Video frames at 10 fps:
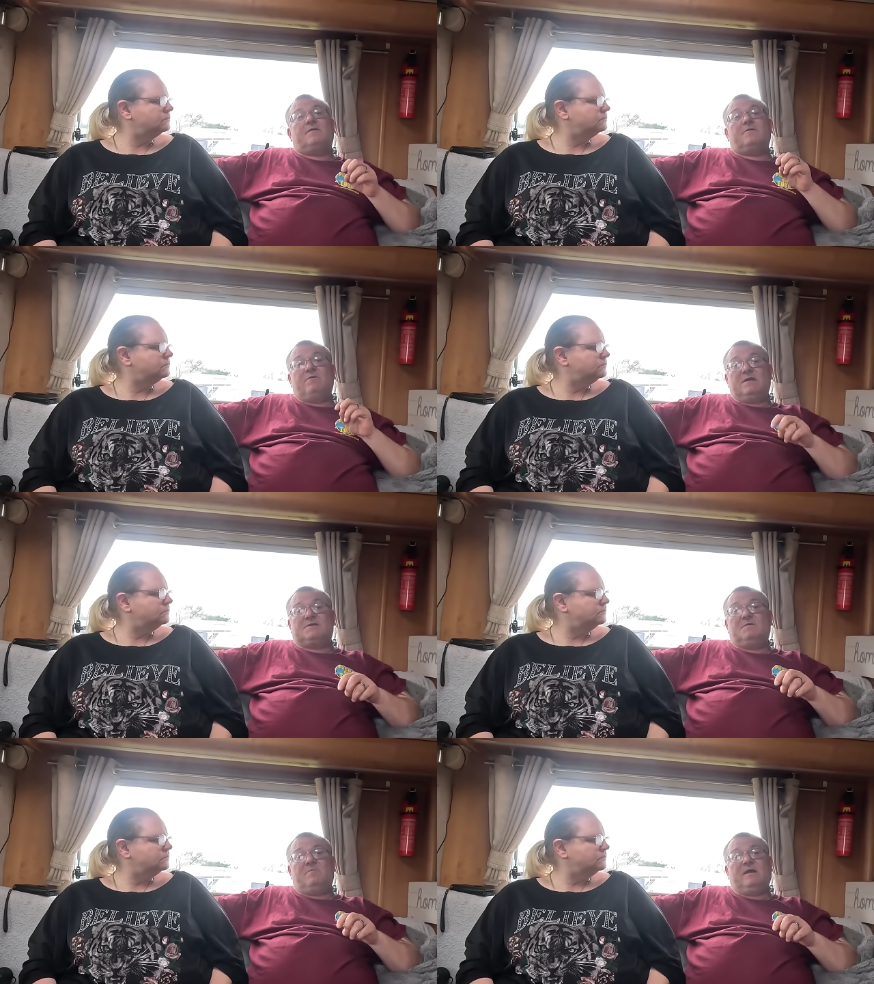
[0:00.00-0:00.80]
Speaker 1: The
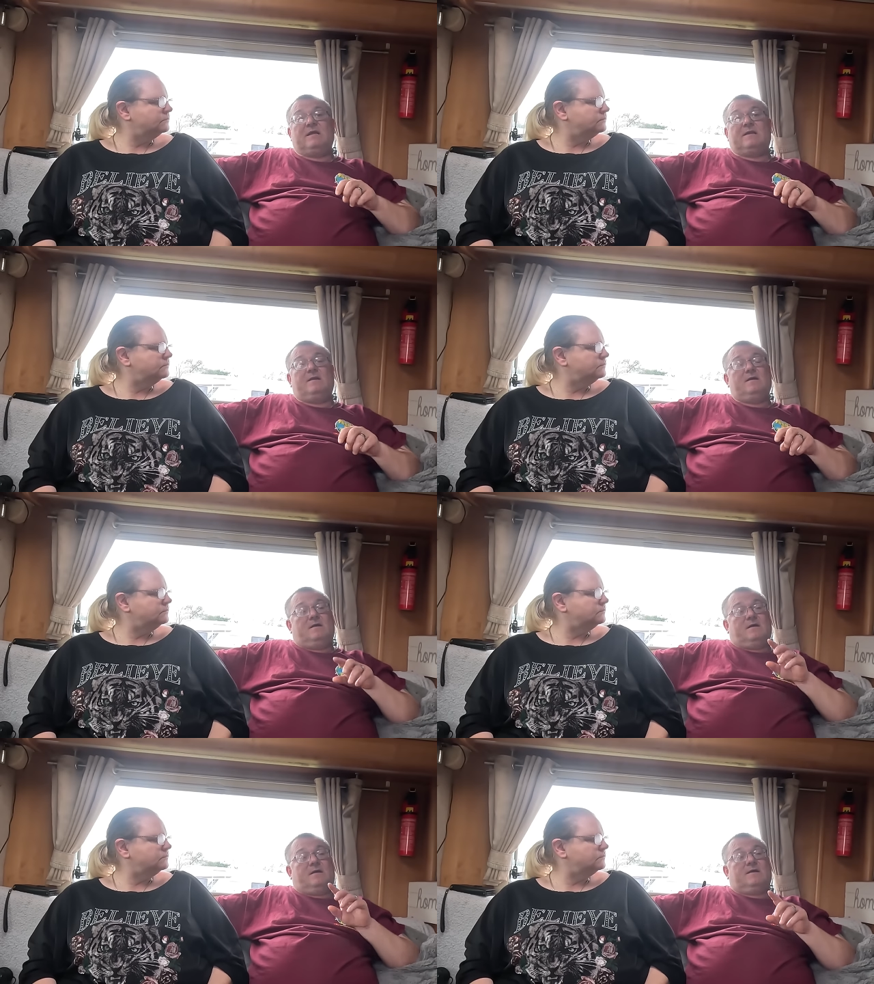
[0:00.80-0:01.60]
reason being
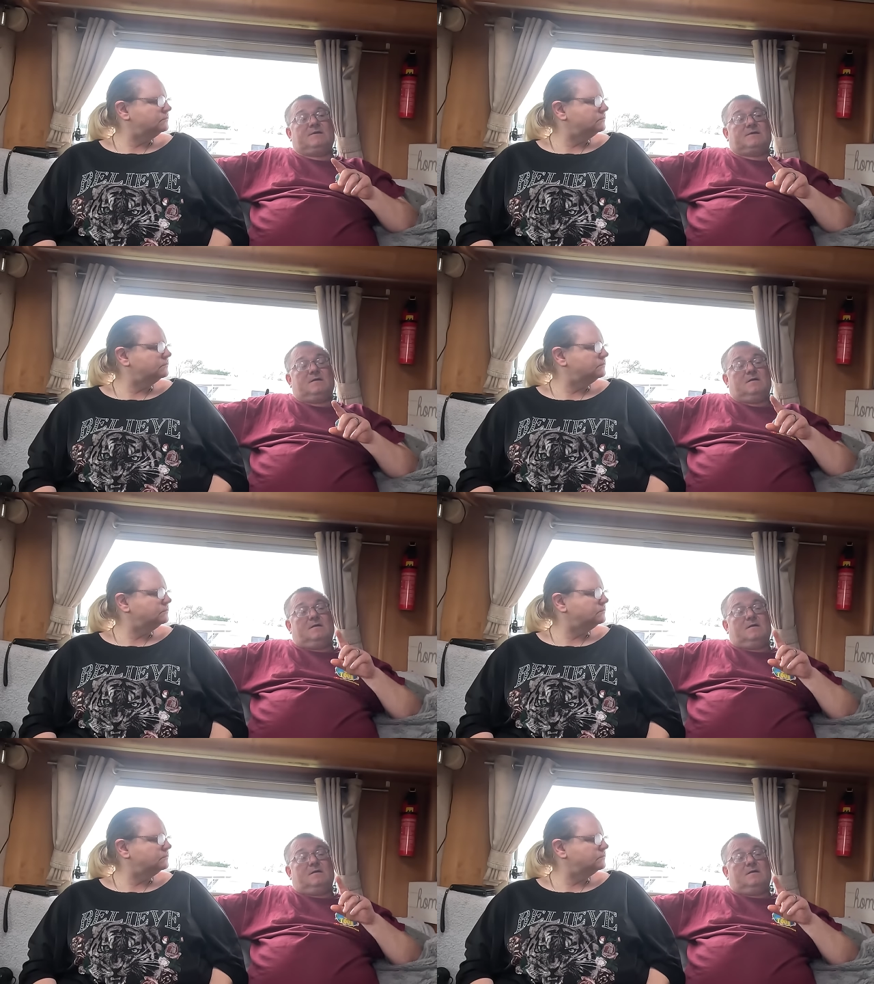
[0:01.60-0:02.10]
is